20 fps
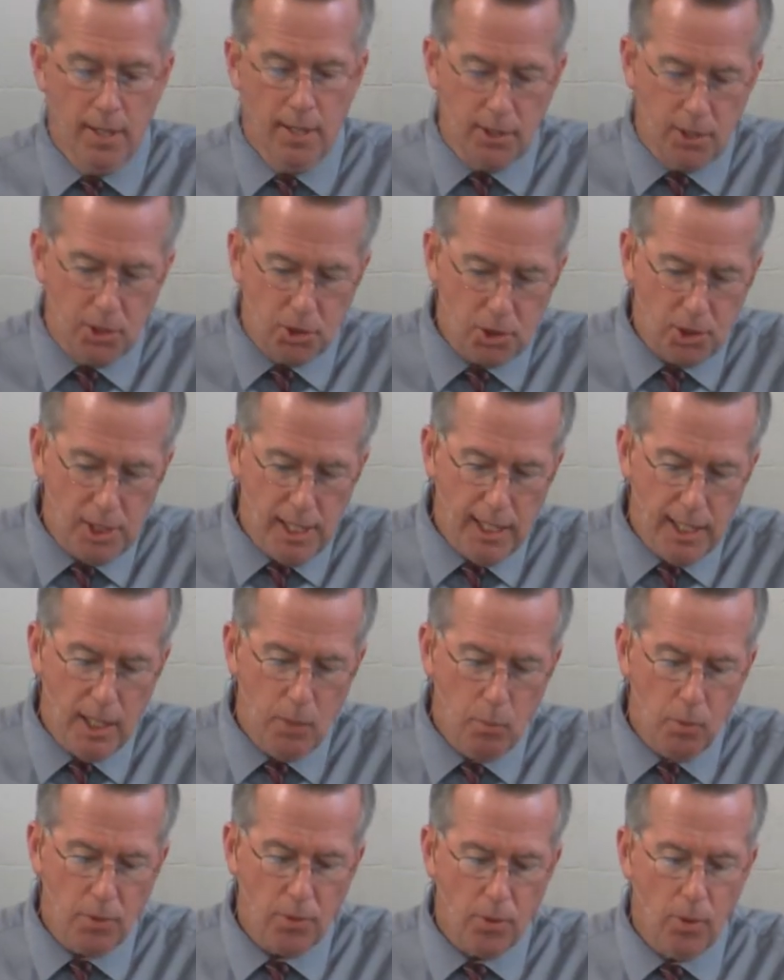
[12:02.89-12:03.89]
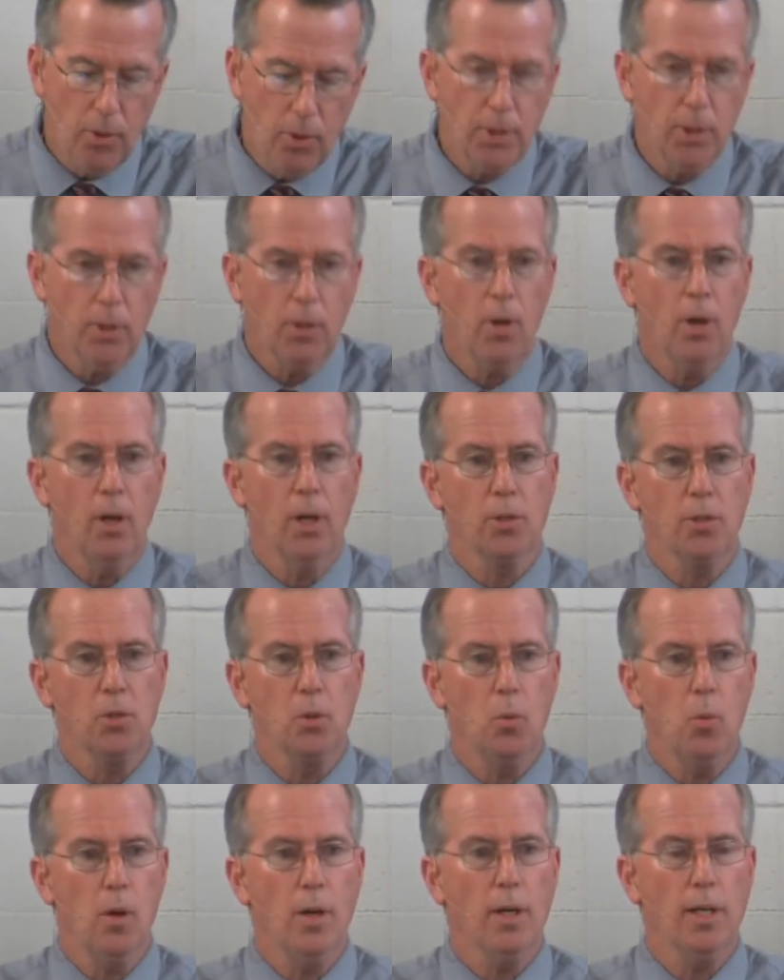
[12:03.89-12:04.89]
To seek him with all your heart, to
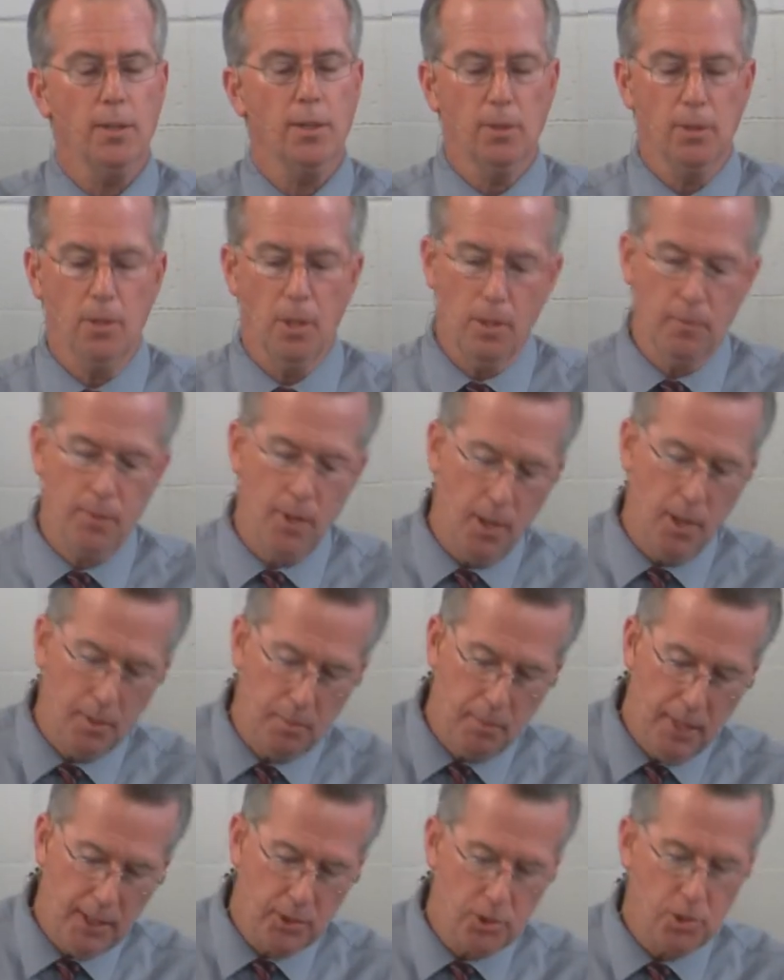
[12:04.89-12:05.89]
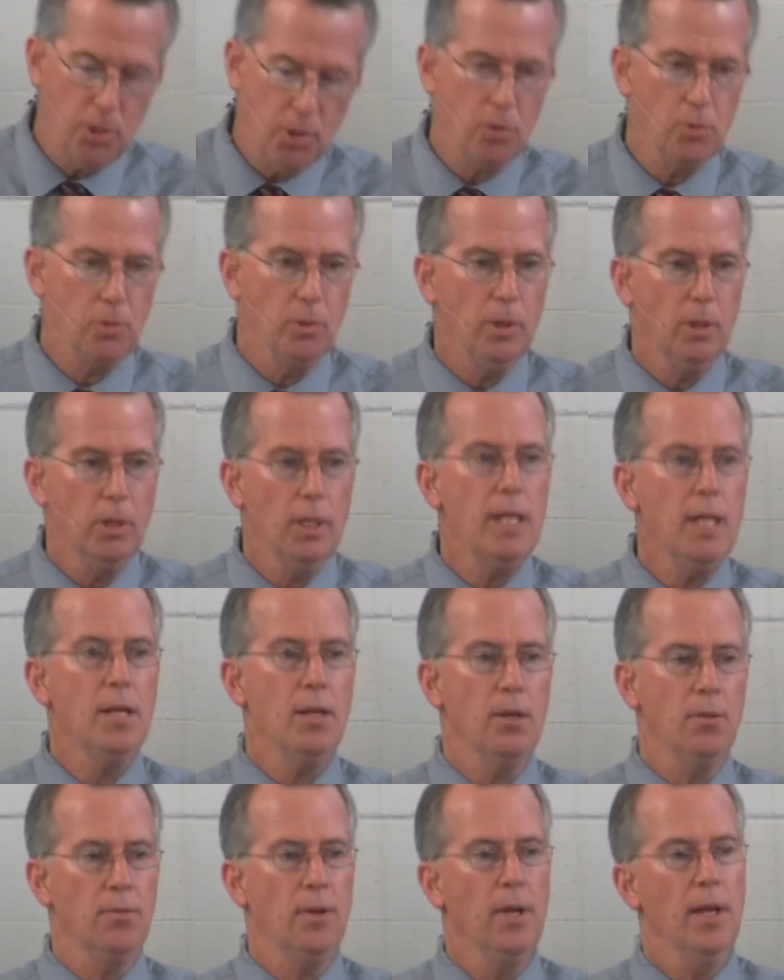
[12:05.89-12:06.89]
walk in the law of God, means to
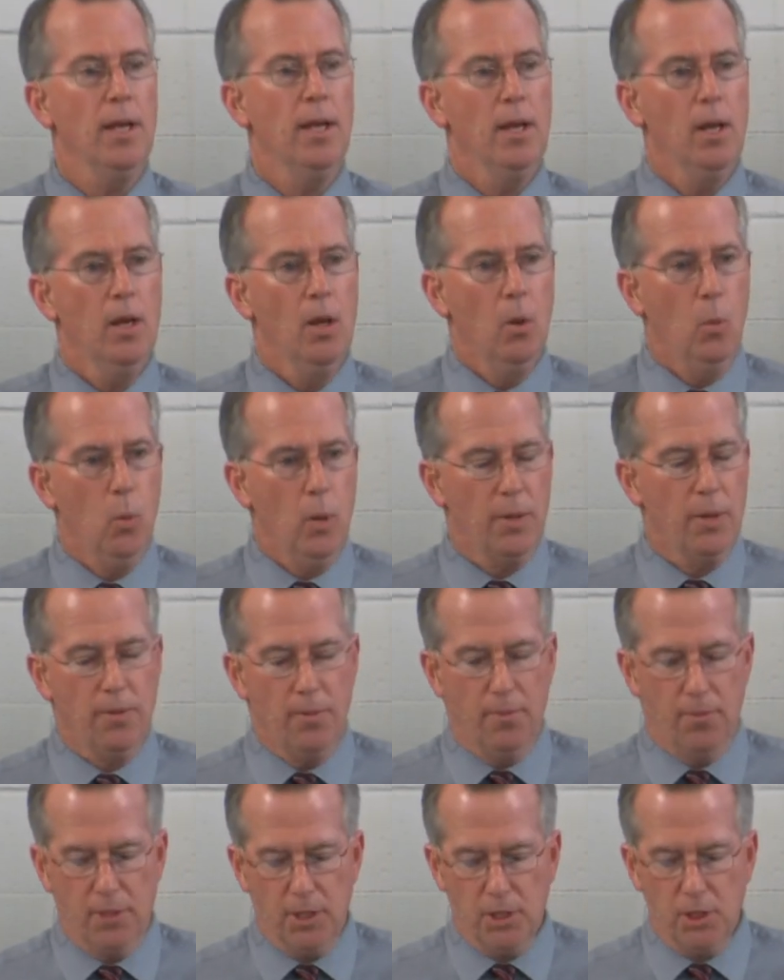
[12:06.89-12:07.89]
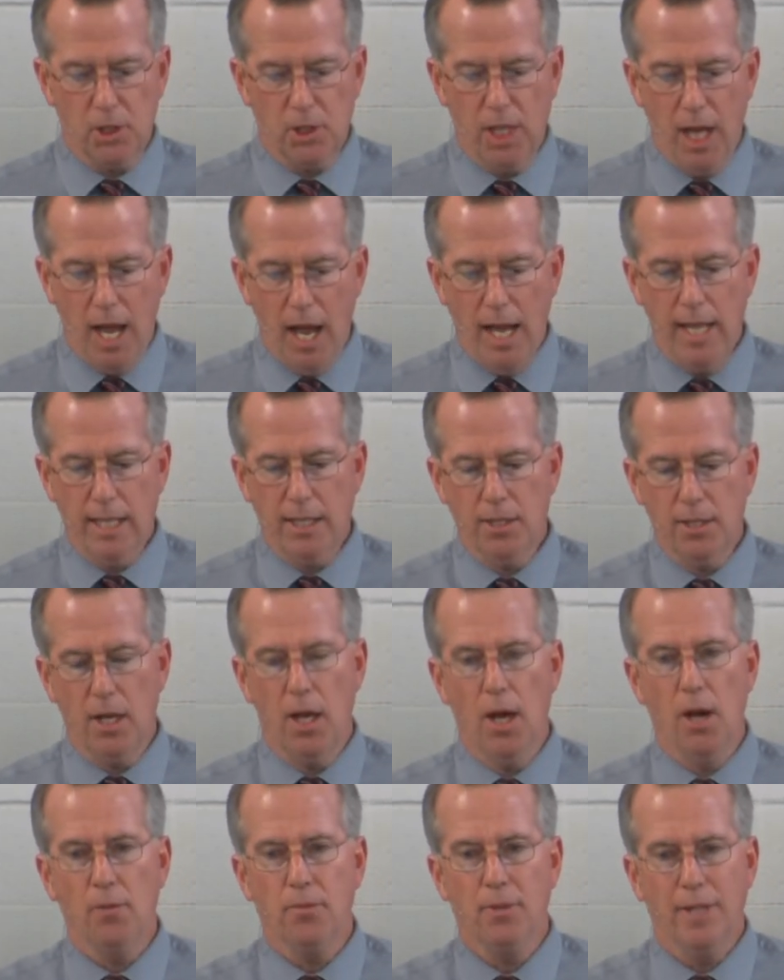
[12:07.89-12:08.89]
live with this kind
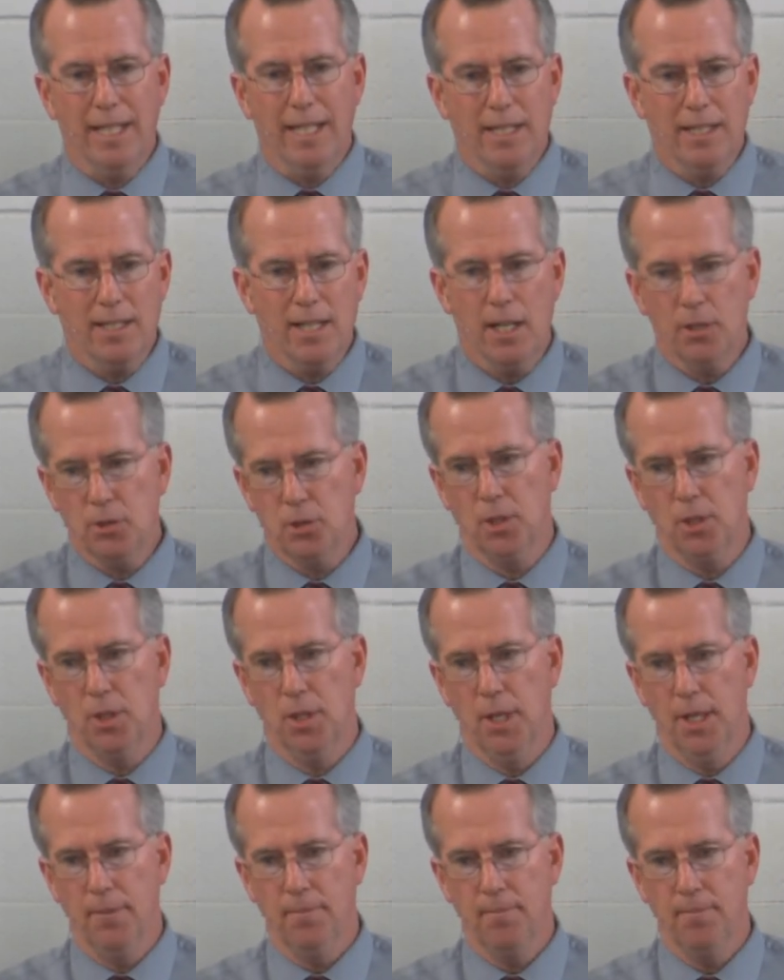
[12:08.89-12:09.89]
of intensity.